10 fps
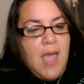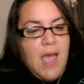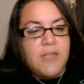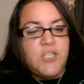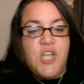
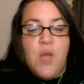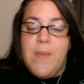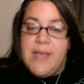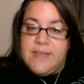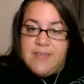A
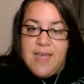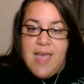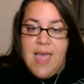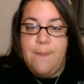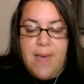geomantic
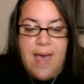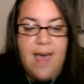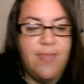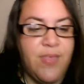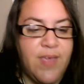
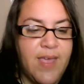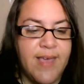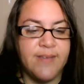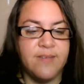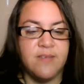empath
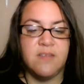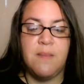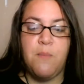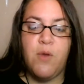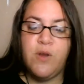is
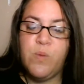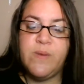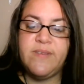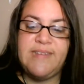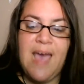someone who
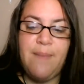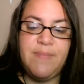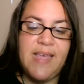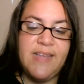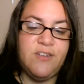is
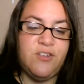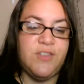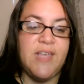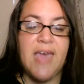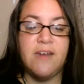tapped into
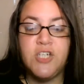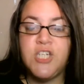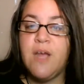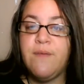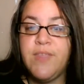the
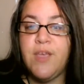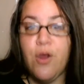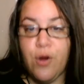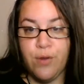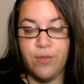energy of the
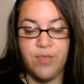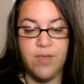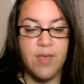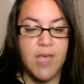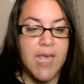earth.
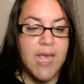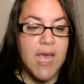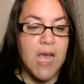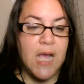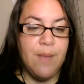
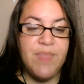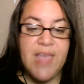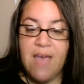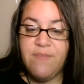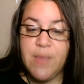They
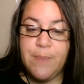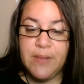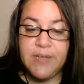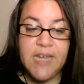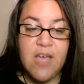have the
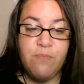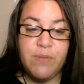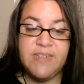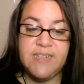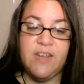ability of
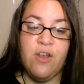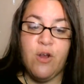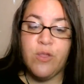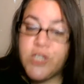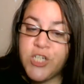predicting
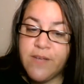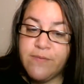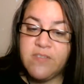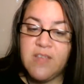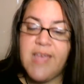earth
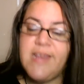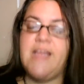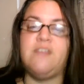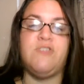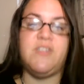shifts and
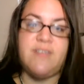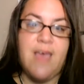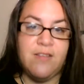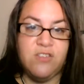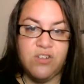natural
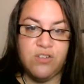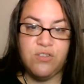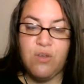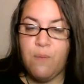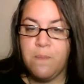disasters.
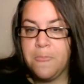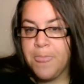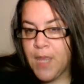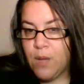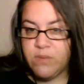So
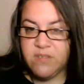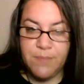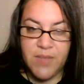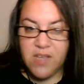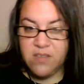when
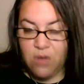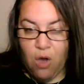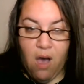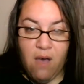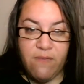something is
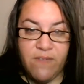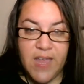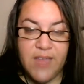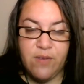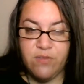off
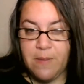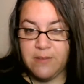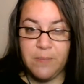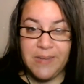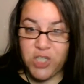and there's about
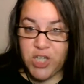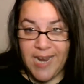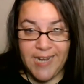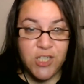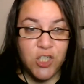to be a
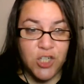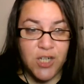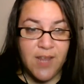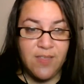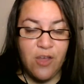change
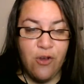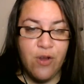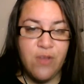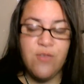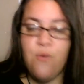in the
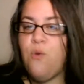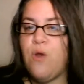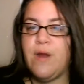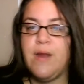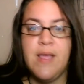earth, or